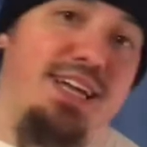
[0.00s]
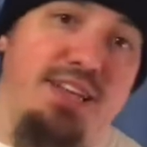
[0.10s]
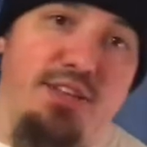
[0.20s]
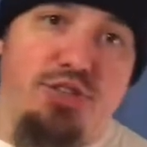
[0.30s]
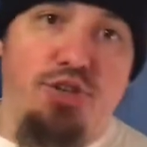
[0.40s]

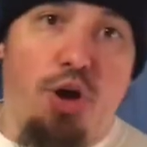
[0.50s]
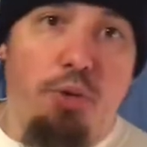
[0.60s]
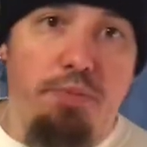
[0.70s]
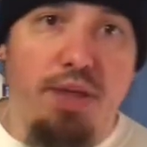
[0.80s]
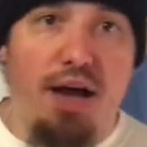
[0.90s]

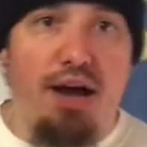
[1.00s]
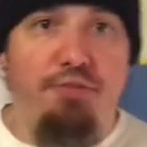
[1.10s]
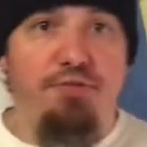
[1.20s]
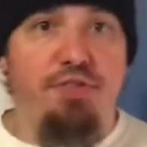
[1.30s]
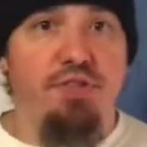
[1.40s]
So
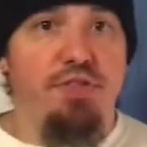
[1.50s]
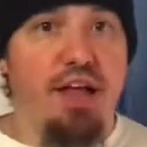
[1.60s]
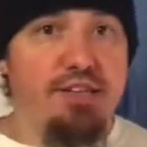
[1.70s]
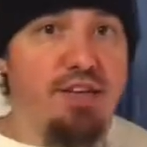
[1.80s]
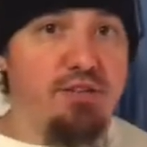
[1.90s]

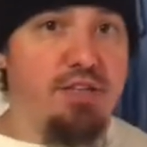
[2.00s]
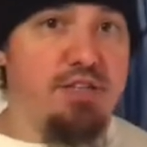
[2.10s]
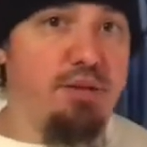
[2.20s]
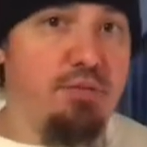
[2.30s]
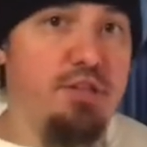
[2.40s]
that sounds like
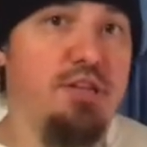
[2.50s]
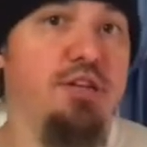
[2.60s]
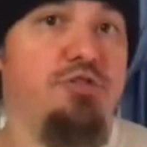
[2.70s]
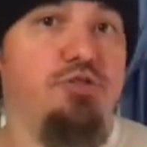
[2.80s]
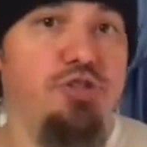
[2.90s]
something that
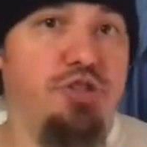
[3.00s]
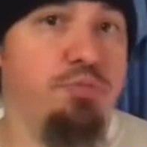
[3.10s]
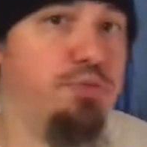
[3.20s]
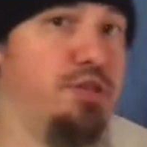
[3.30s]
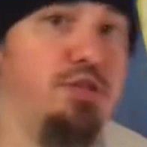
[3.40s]
interests you.
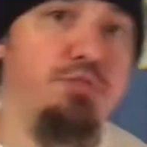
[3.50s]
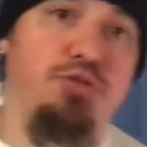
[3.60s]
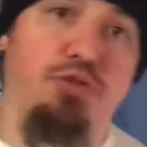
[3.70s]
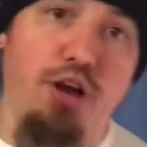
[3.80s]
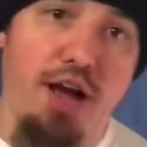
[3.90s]
Please
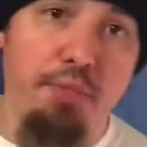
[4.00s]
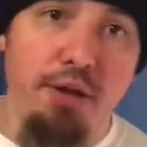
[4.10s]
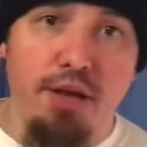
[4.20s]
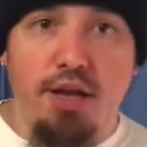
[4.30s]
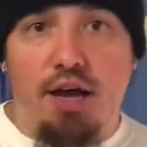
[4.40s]
subscribe,
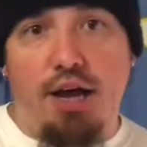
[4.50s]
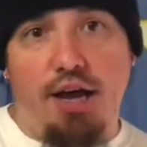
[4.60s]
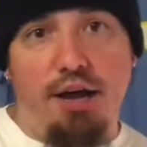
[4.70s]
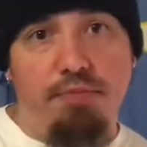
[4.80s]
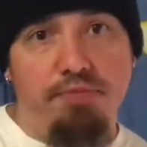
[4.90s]

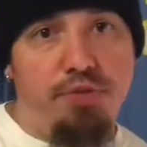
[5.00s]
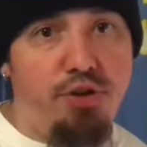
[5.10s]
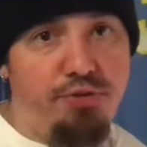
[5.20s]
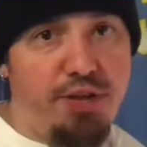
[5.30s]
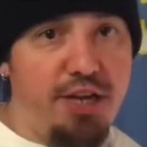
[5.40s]

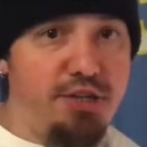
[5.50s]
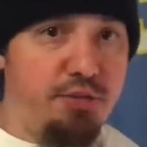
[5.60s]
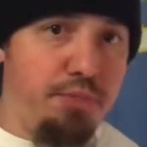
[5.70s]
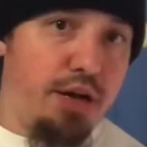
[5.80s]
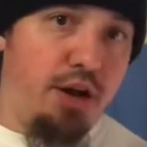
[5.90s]

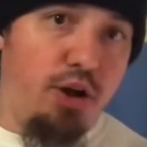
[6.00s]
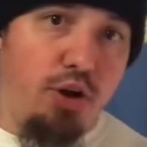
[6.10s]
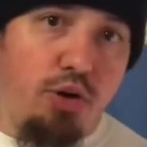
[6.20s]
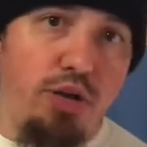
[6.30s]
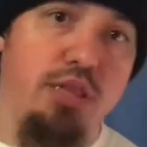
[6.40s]
notification
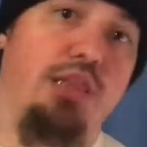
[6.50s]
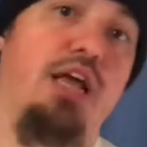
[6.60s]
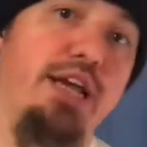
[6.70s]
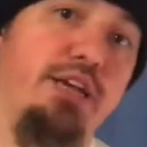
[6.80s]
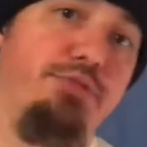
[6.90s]
bell,
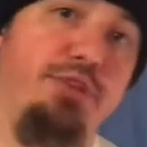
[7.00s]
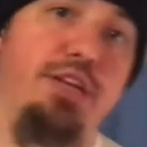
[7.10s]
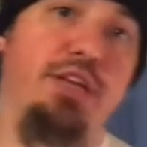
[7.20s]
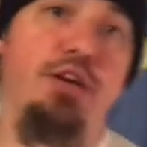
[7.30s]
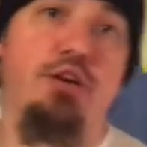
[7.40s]
like the
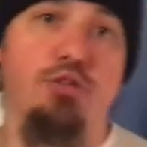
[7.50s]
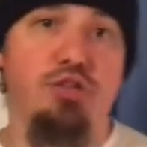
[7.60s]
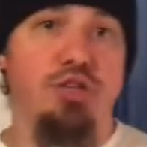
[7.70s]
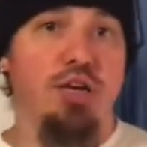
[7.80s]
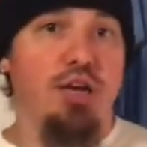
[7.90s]

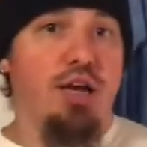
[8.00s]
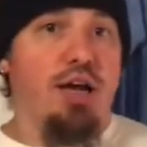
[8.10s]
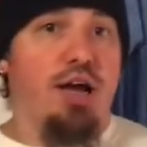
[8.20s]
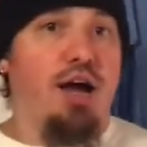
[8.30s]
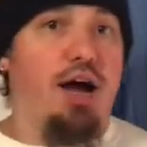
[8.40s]
videos.
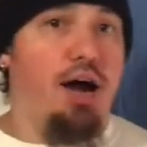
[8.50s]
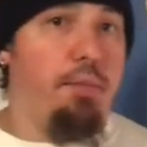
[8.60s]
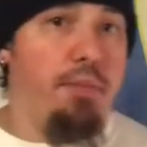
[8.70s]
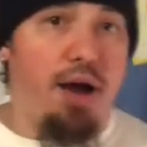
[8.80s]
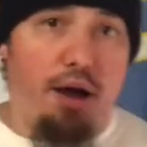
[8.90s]

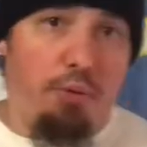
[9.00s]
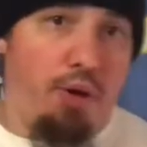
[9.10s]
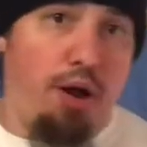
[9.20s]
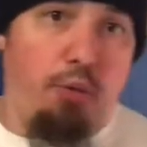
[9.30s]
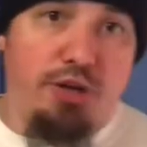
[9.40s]

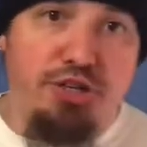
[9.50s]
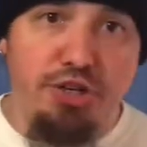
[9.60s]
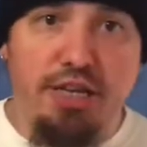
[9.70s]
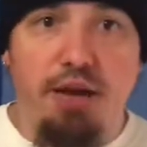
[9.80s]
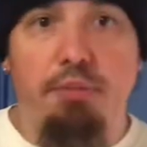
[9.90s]
I want you
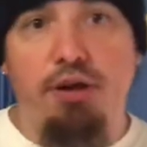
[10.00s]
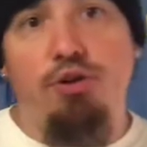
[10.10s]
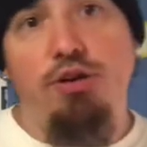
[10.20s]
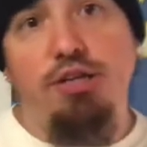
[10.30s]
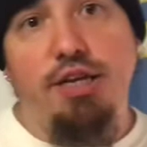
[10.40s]
to get my
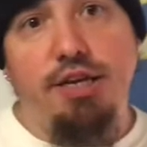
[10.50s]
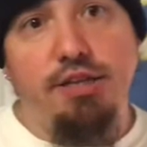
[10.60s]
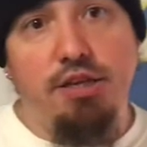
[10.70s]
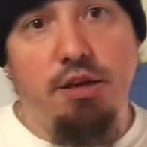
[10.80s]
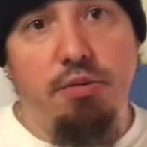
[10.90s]

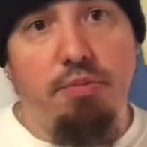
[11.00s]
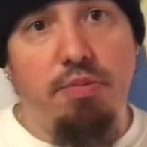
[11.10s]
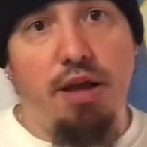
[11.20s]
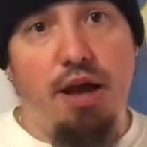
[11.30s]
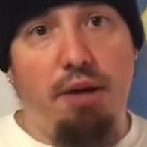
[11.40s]
content
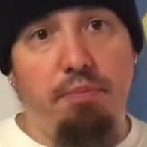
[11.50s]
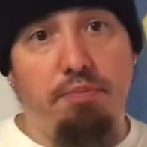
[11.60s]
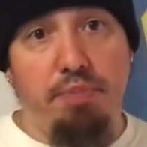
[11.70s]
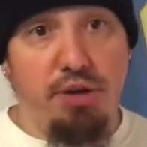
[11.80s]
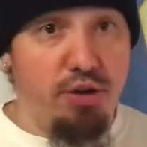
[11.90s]

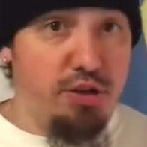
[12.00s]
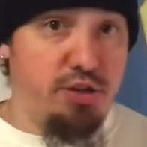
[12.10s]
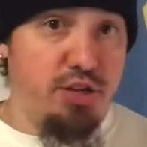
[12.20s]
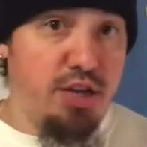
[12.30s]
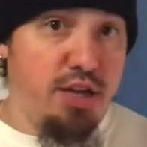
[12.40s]

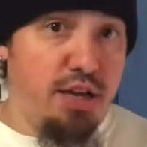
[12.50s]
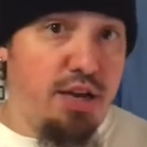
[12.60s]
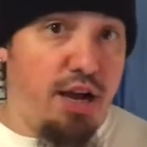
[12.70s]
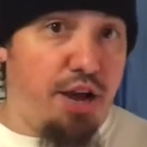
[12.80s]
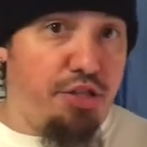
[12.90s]
because
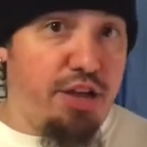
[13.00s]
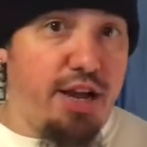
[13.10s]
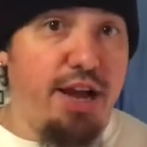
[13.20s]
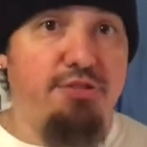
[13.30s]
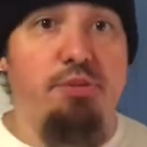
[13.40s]
I think
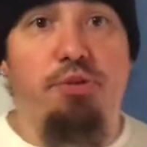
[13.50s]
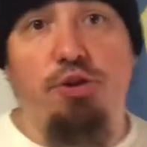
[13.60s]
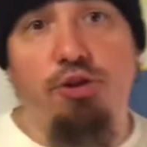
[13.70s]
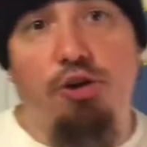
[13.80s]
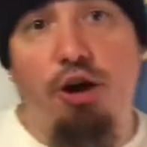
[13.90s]
I have something
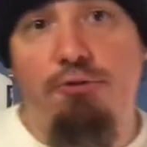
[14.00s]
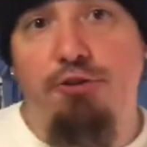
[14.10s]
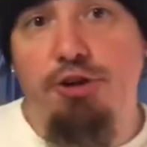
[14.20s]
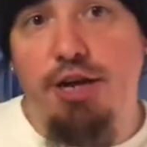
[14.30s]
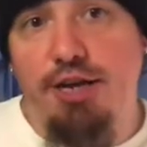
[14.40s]
good to offer
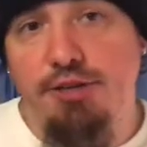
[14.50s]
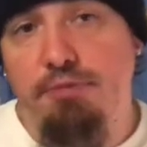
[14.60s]
you guys.